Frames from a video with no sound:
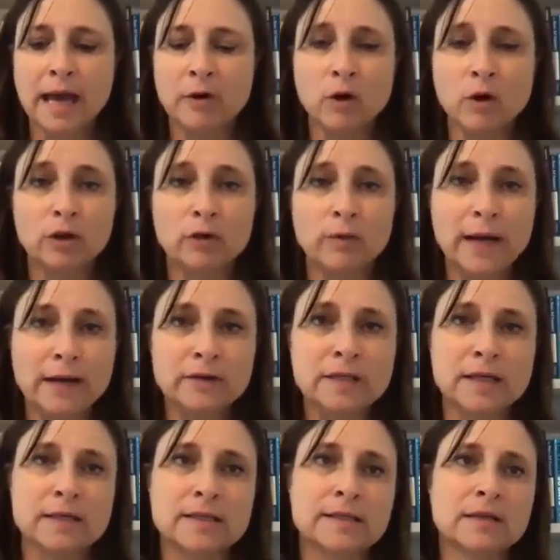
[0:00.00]
all around
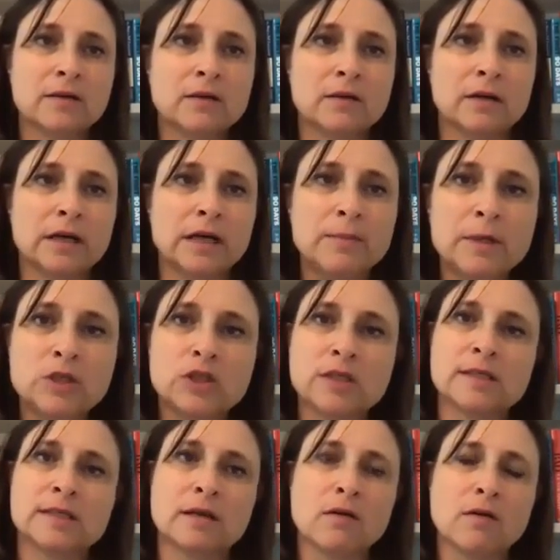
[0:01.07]
us, there are
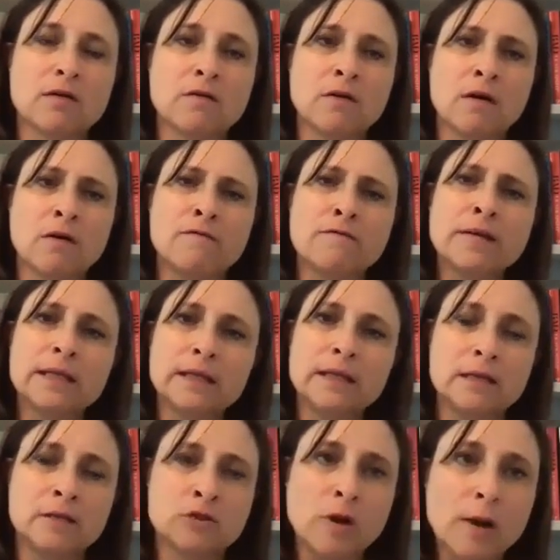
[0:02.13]
images that are
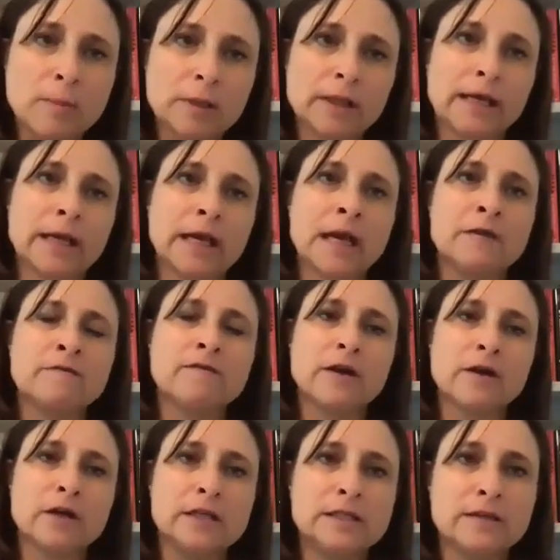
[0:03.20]
really troubling and
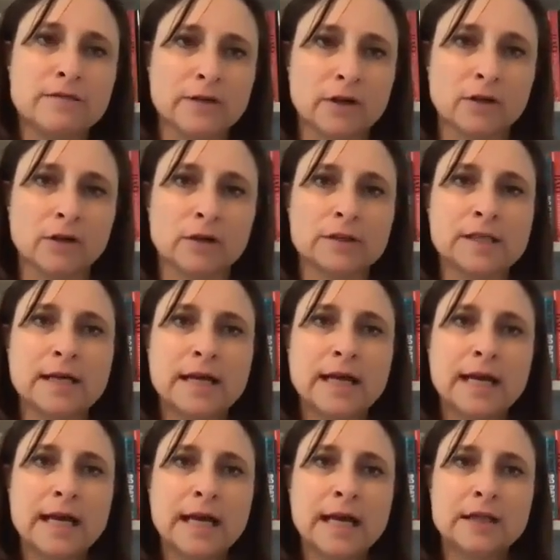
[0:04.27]
very difficult.
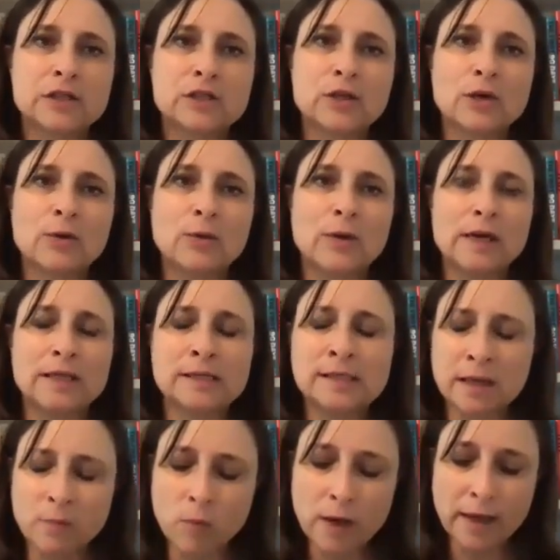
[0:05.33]
And so in
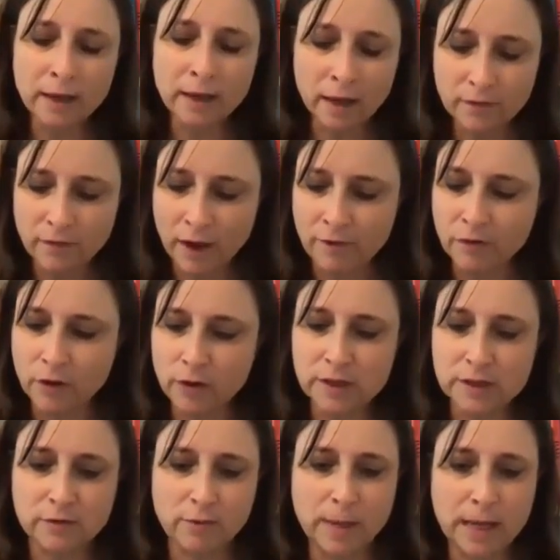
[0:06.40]
some way, and I've heard
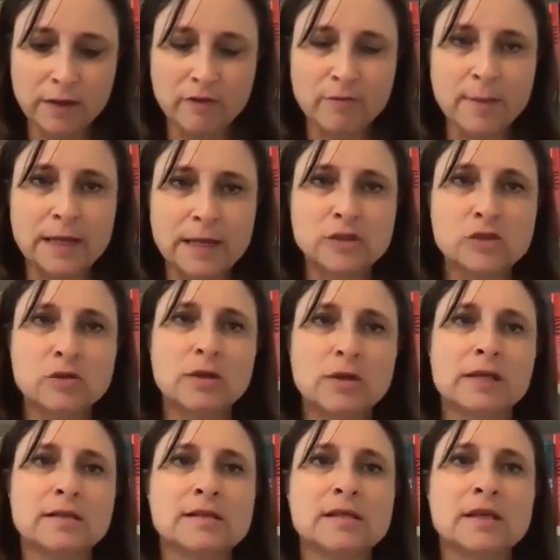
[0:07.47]
this from many of my
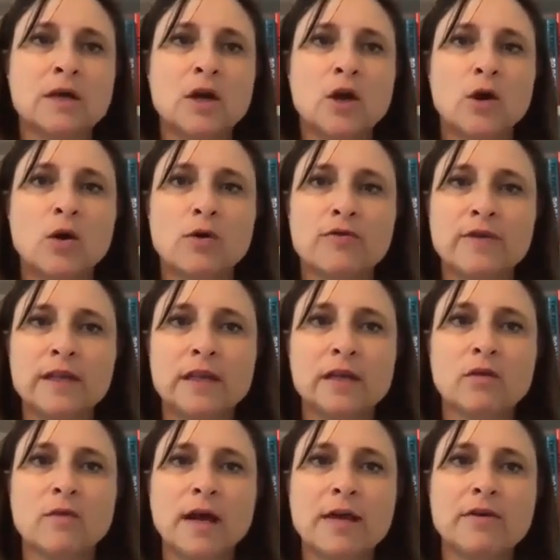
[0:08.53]
students who are
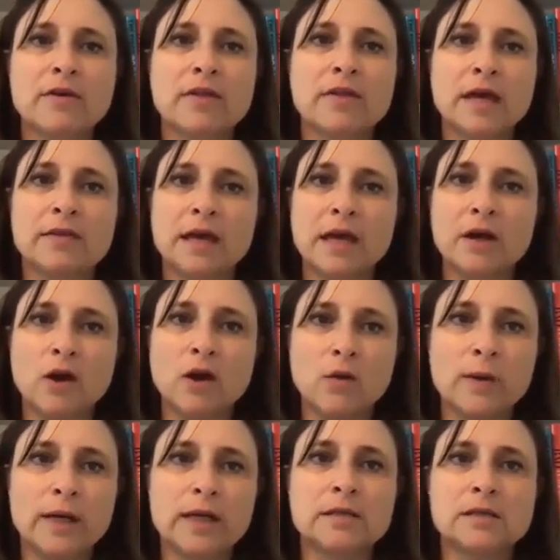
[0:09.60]
feeling, rather than they
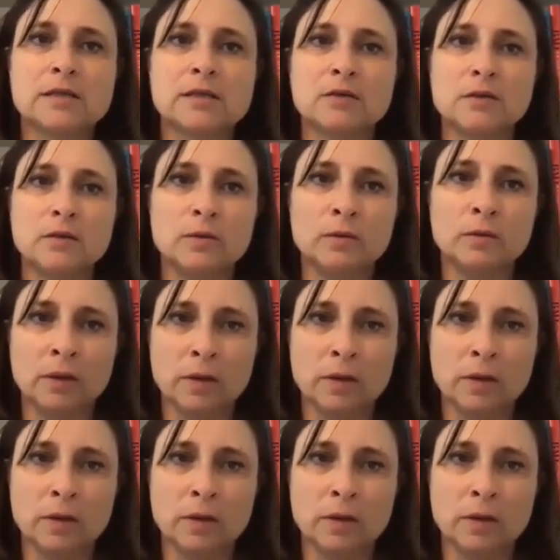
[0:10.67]
go into